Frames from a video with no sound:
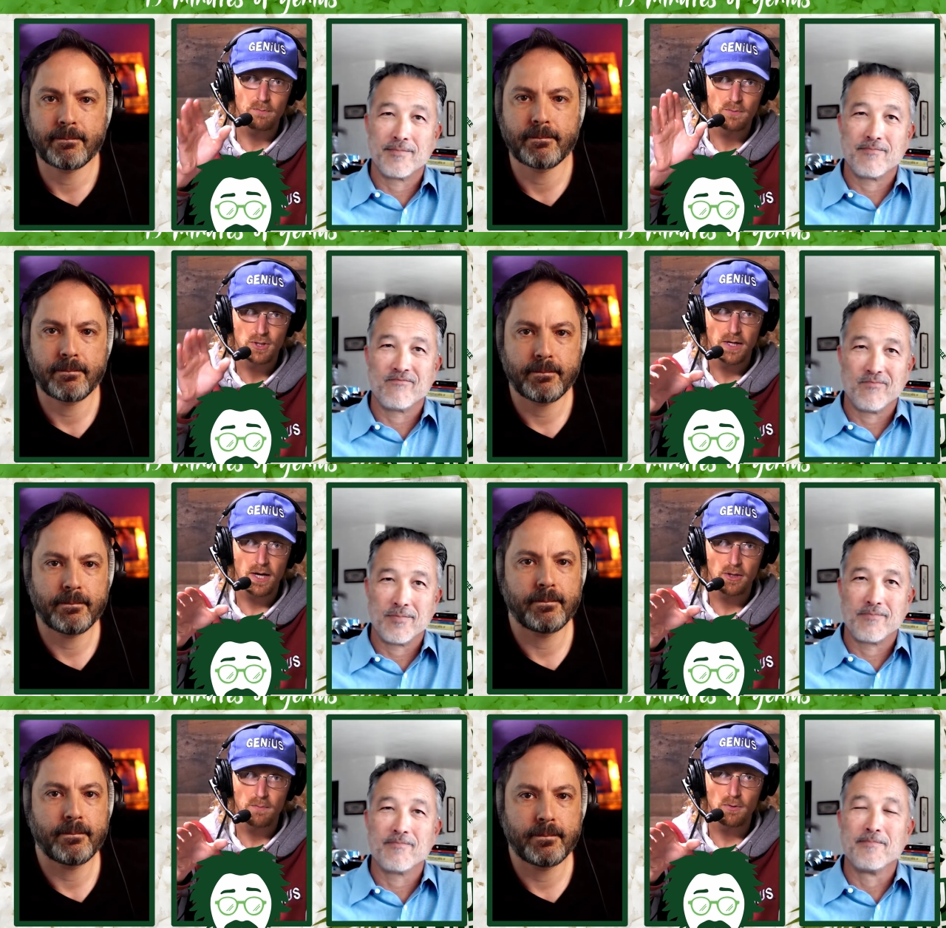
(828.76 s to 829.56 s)
Speaker 1: Check
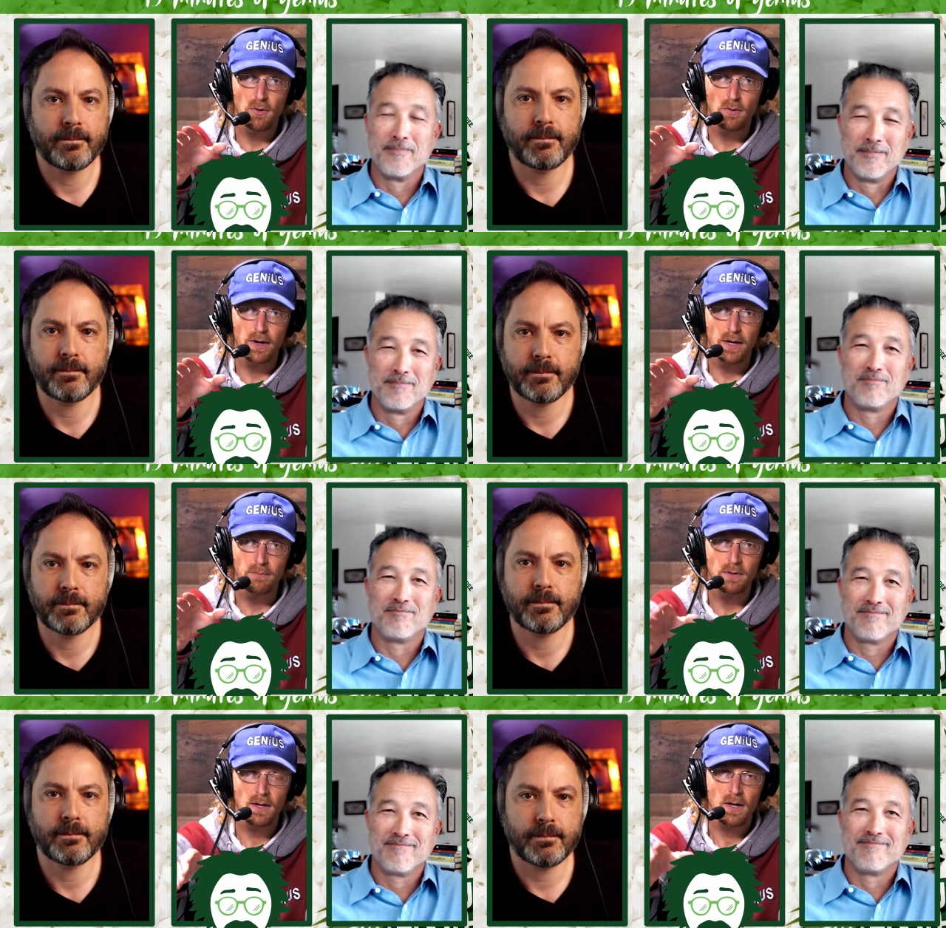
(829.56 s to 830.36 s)
out the
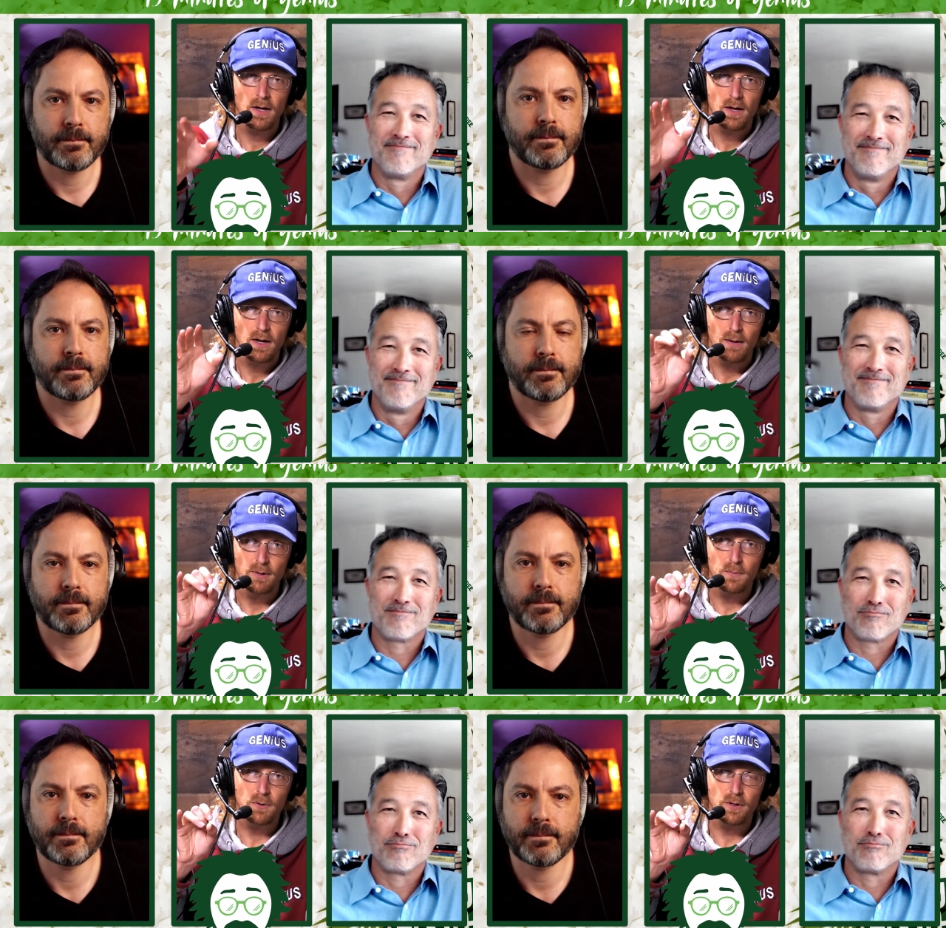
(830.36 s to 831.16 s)
program. I'm going to
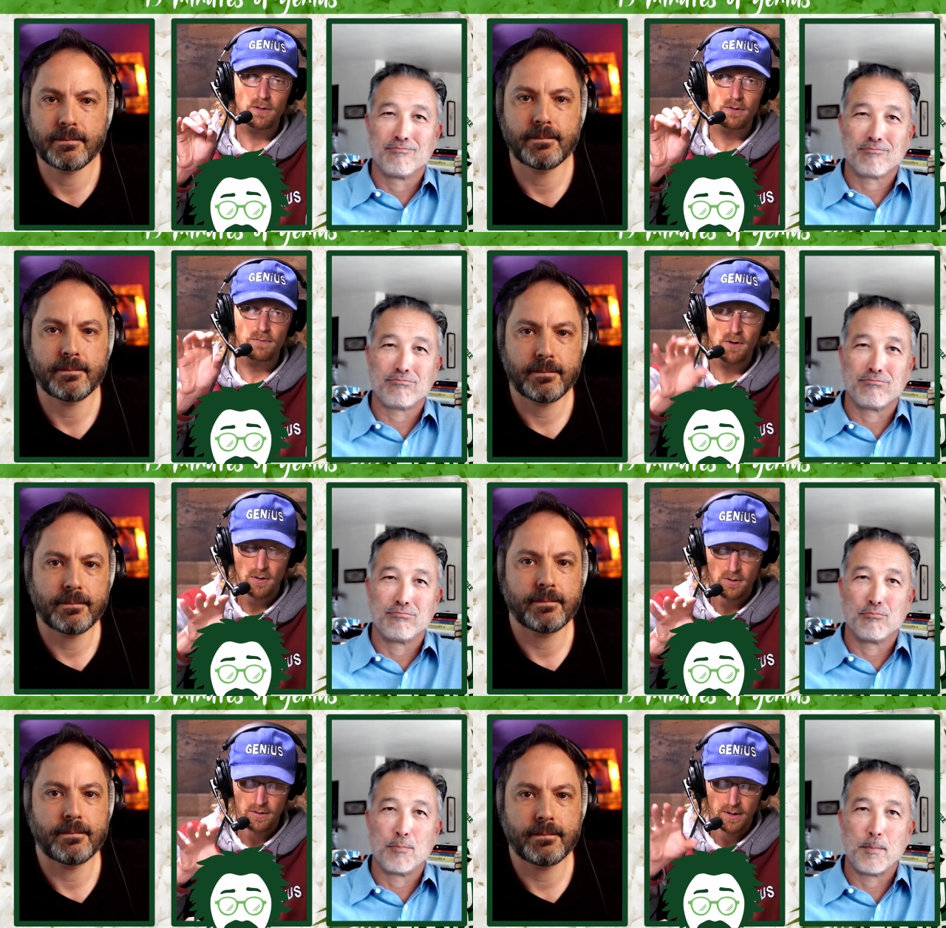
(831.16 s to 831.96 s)
put
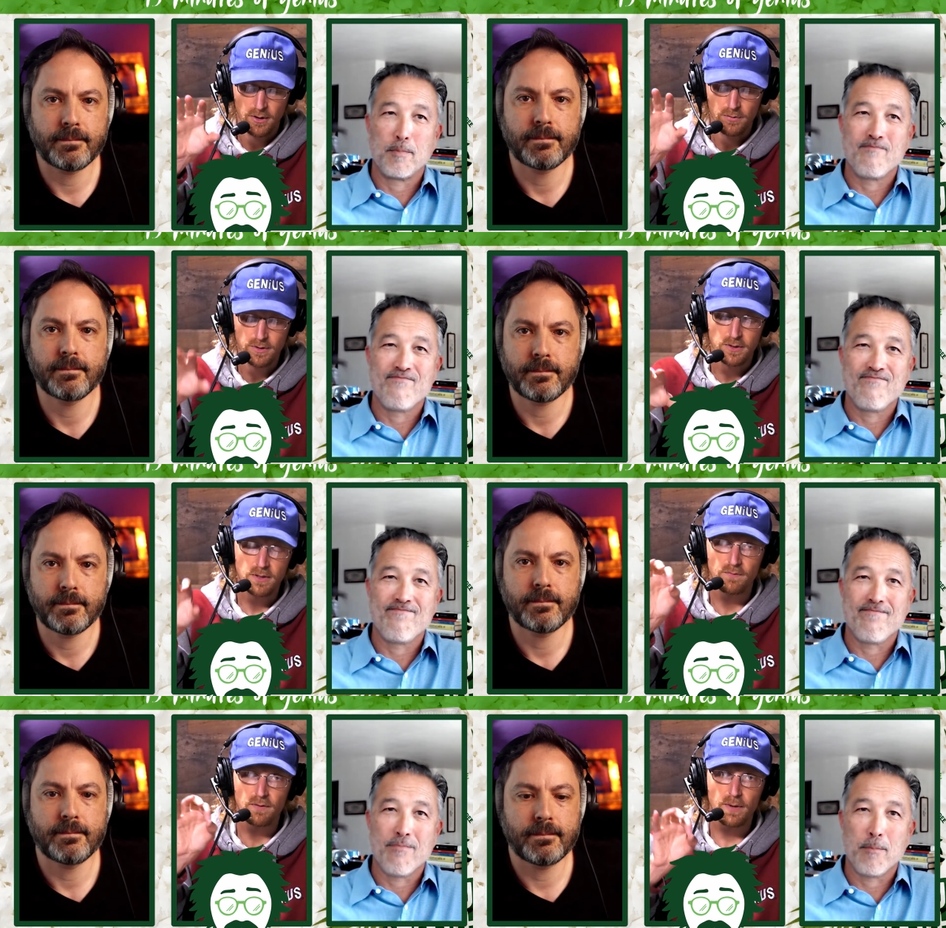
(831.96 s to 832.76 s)
Yuval and Chris's
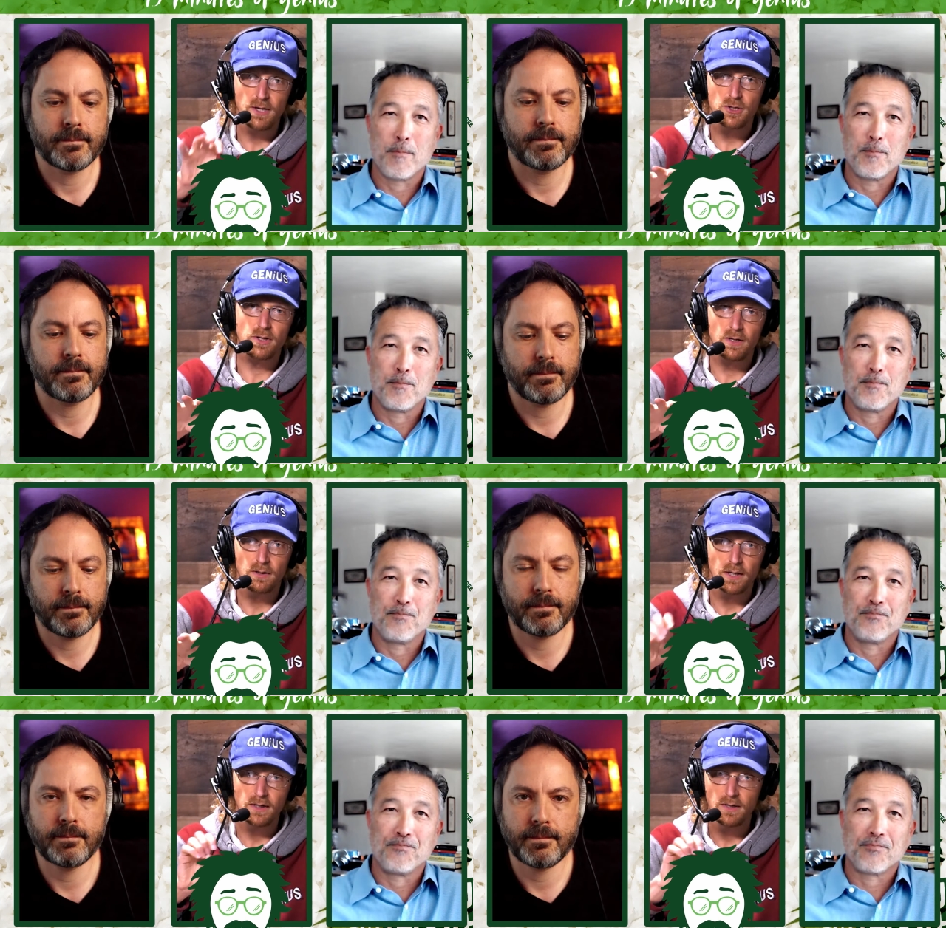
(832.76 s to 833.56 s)
information,
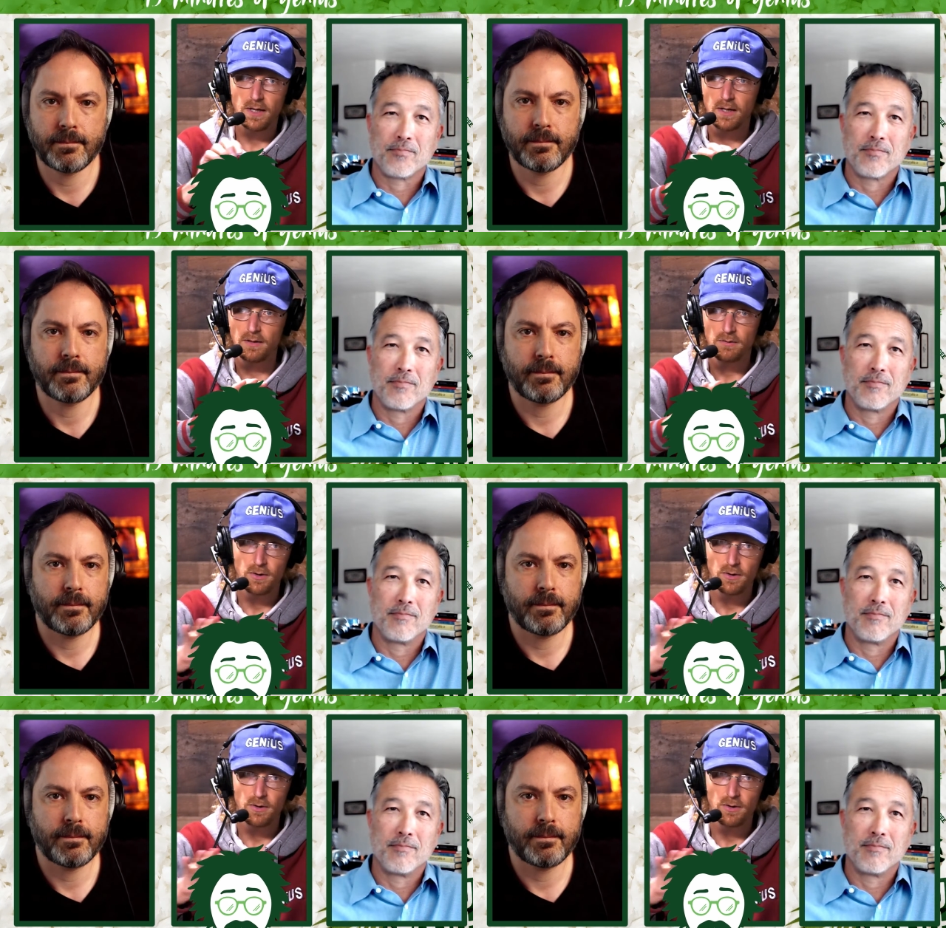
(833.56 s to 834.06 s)
LinkedIn.